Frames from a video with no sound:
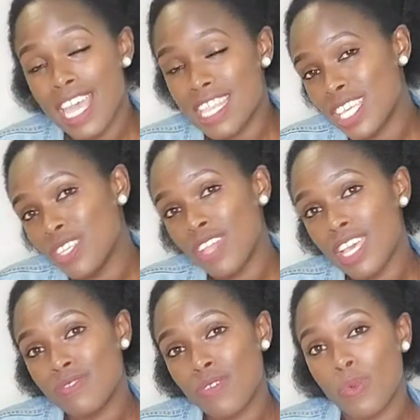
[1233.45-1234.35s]
Thank you
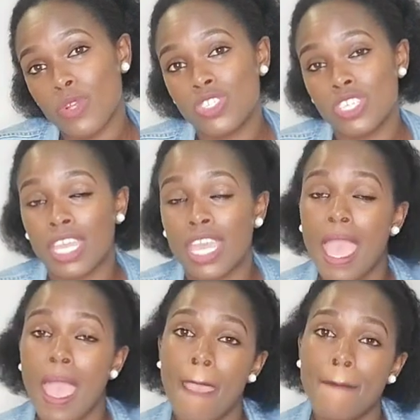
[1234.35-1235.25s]
guys for watching.
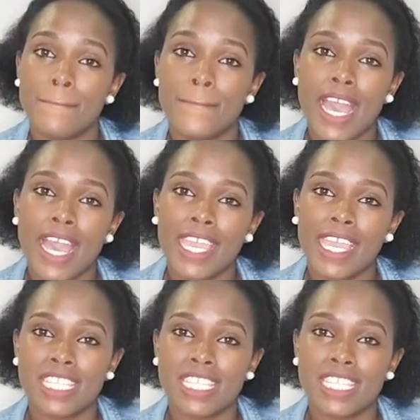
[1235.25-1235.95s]
Bye,